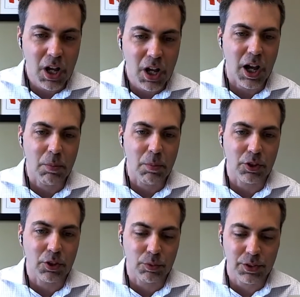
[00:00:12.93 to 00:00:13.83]
I'm
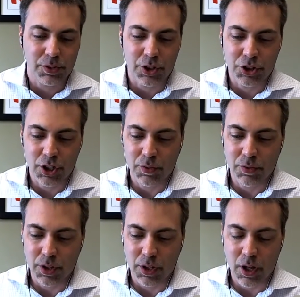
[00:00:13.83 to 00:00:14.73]
Michael Reynolds, the chair of
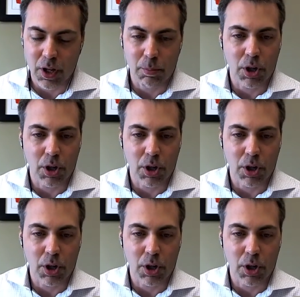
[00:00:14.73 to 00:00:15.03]
the